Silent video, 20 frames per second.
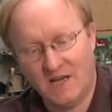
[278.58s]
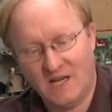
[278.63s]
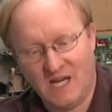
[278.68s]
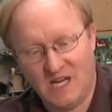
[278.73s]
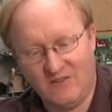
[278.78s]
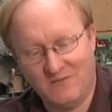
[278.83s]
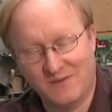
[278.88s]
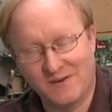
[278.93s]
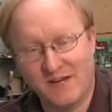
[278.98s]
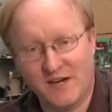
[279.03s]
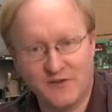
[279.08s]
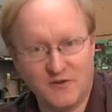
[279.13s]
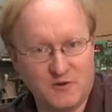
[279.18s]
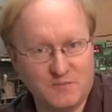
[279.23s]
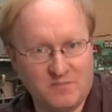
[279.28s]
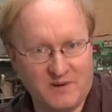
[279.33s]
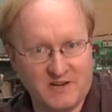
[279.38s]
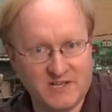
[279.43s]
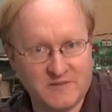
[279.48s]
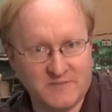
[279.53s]
I have my other
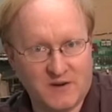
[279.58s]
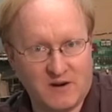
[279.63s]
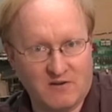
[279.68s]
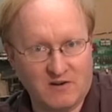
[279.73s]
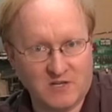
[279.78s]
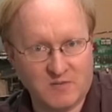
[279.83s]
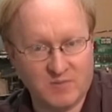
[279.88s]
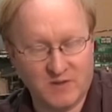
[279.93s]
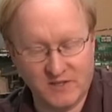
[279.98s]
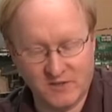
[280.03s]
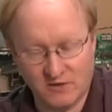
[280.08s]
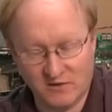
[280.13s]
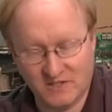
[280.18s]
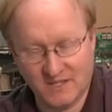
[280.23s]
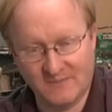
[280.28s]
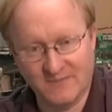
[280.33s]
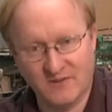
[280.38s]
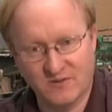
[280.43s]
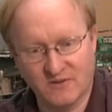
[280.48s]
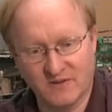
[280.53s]
bench power supply hooked
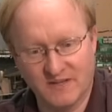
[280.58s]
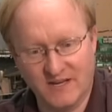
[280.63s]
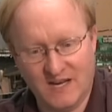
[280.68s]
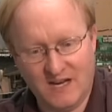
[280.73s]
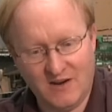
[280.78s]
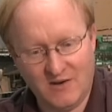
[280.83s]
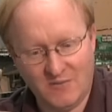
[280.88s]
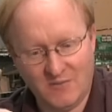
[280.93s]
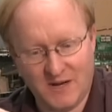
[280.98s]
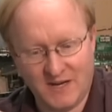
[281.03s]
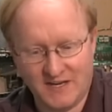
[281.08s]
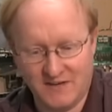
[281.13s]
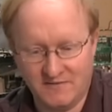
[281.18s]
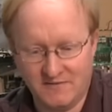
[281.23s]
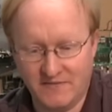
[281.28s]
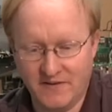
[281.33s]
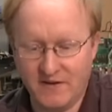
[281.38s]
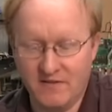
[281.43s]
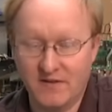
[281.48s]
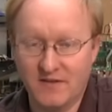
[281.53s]
up to it now. I
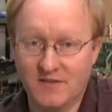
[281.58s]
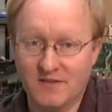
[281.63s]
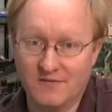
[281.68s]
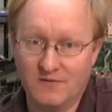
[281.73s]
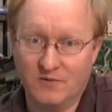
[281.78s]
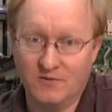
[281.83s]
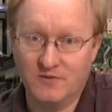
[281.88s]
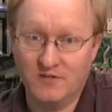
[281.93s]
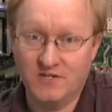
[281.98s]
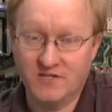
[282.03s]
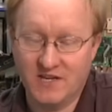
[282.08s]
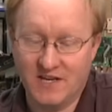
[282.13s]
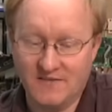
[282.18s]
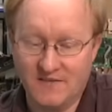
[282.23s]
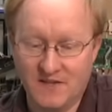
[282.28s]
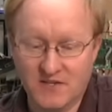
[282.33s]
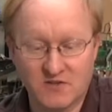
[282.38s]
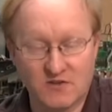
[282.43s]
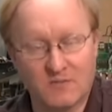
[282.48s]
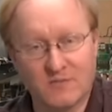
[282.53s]
can vary the voltage on
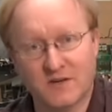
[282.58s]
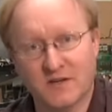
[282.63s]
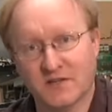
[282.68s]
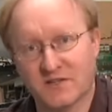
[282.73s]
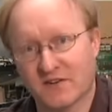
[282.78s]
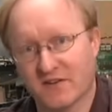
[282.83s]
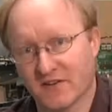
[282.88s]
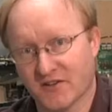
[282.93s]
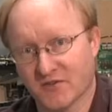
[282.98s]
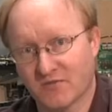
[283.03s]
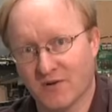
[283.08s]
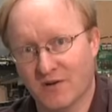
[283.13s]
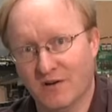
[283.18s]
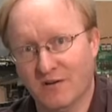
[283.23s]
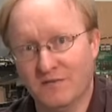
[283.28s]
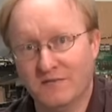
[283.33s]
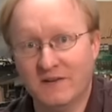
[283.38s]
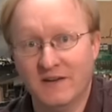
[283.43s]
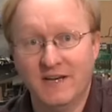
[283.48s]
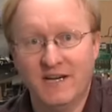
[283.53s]
this, so I'm going to start at
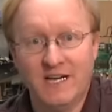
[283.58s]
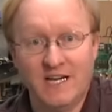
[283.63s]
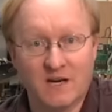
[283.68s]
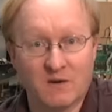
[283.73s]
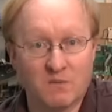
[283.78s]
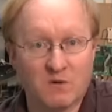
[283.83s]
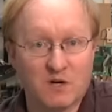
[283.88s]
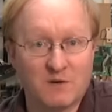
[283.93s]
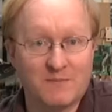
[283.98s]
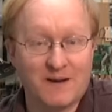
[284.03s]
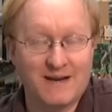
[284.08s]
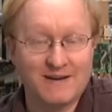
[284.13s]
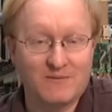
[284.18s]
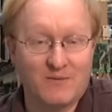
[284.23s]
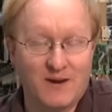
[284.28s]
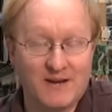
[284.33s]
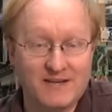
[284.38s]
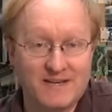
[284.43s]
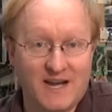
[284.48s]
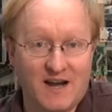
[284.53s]
12 and work my
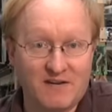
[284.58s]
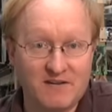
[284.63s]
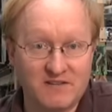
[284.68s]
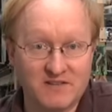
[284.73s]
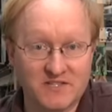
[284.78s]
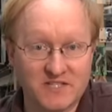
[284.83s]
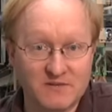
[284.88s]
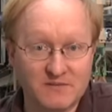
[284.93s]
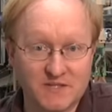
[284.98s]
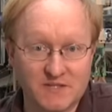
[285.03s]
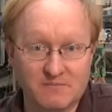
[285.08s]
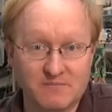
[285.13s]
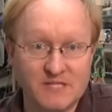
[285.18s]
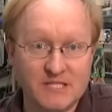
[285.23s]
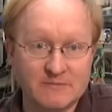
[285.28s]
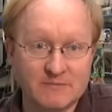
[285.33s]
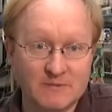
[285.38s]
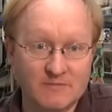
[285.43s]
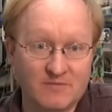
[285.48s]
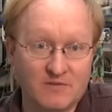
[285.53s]
way down and see what the
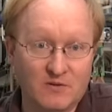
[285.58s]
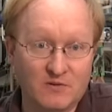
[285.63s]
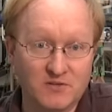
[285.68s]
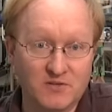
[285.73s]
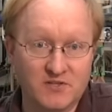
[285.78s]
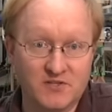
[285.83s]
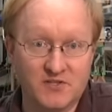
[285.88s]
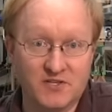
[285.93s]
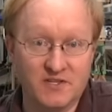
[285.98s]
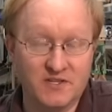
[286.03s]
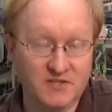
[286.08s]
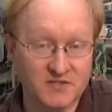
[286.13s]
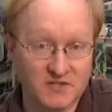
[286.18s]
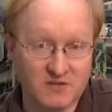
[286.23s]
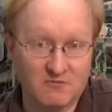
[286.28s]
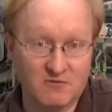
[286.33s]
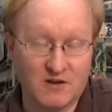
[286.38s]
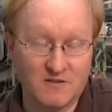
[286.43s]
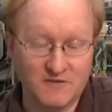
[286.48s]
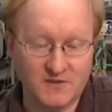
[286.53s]
minimum voltage is
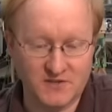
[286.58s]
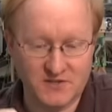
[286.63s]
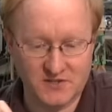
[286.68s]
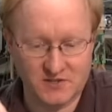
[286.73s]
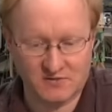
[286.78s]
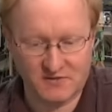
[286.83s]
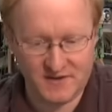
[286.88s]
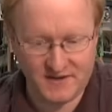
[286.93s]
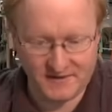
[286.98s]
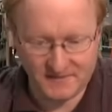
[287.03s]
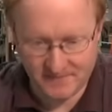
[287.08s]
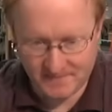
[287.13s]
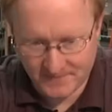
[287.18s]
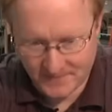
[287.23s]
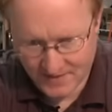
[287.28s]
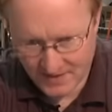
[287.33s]
to run this screen.